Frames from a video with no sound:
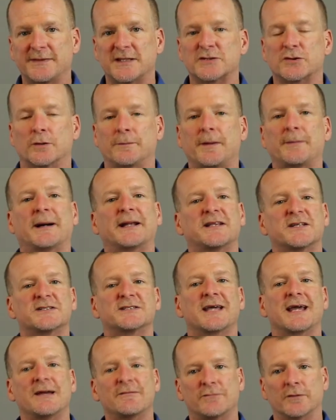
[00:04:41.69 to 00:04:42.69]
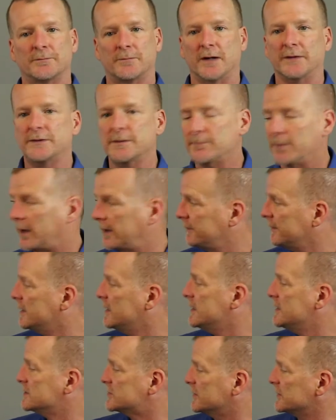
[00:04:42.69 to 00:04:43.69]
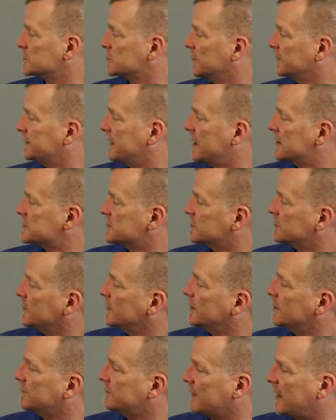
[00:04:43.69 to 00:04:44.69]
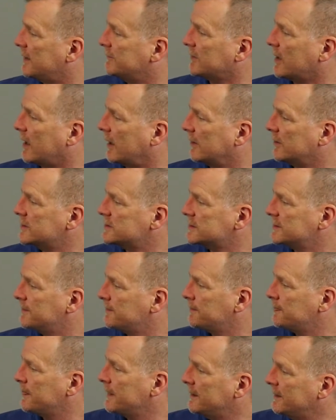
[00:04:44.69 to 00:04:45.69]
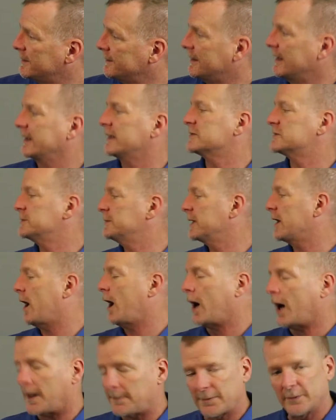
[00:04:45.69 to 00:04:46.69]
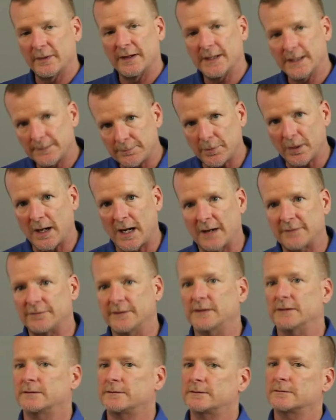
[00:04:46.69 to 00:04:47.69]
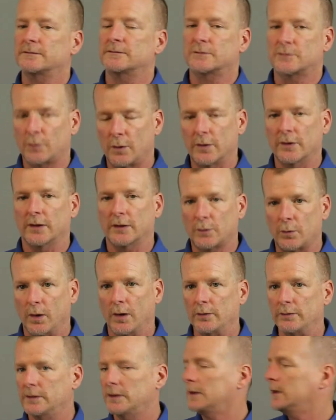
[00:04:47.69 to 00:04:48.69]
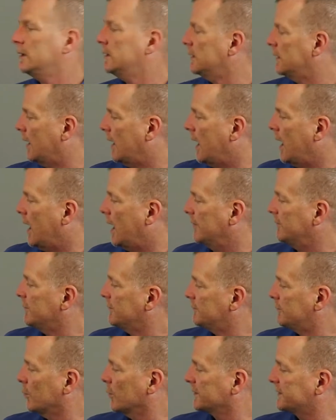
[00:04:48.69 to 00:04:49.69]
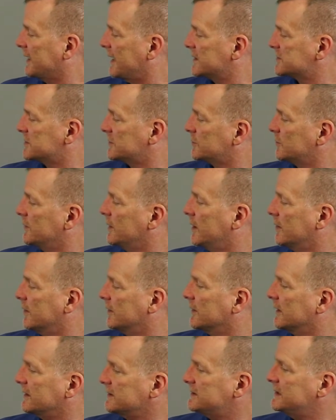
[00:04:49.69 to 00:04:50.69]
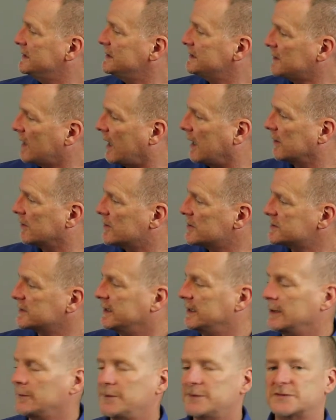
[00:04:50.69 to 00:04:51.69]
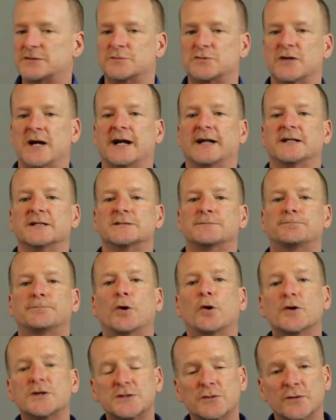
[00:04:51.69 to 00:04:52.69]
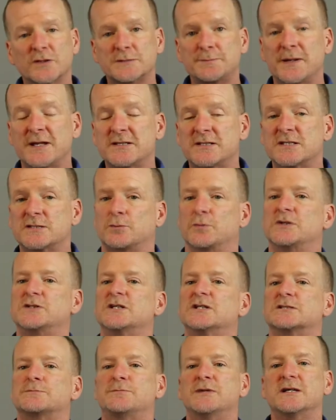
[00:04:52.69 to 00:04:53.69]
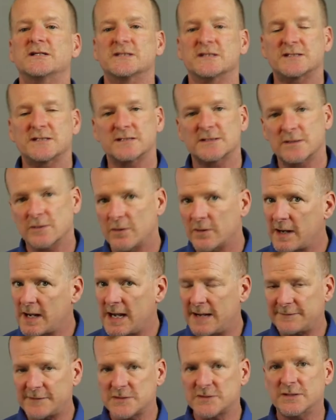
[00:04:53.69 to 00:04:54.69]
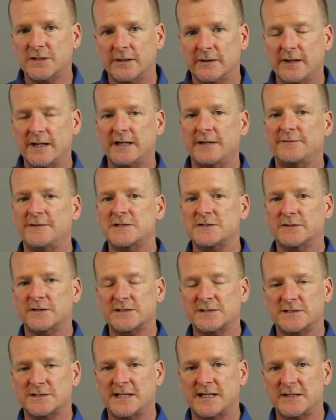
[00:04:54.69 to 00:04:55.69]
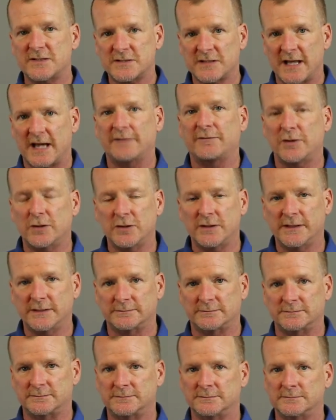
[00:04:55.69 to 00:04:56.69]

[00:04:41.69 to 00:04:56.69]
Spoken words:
It's going to be about the same from month to month. So that's $1,305. That gives him an operating profit, quote unquote, of $4,319, and then we subtract his personal expenses, which his business is going to have to generate if he's going to sustain his livelihood.